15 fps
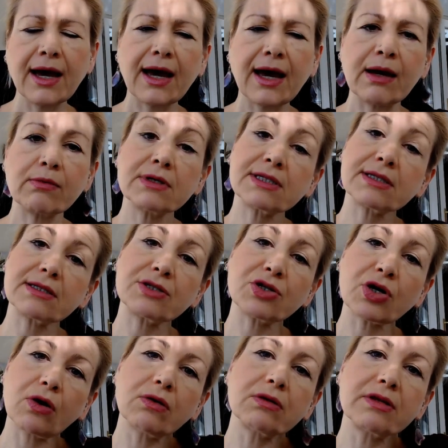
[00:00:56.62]
I was
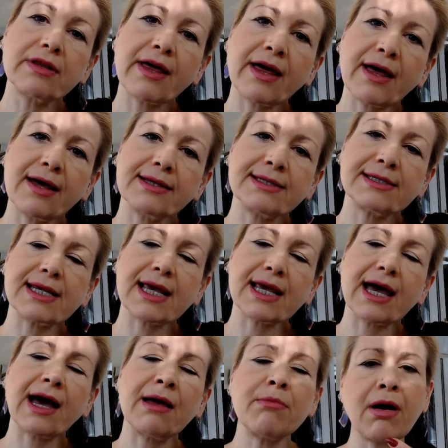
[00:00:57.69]
told that
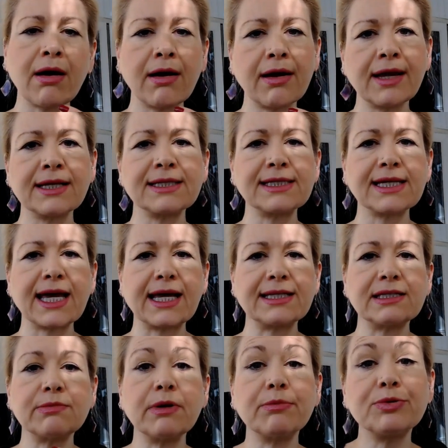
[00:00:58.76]
I might get some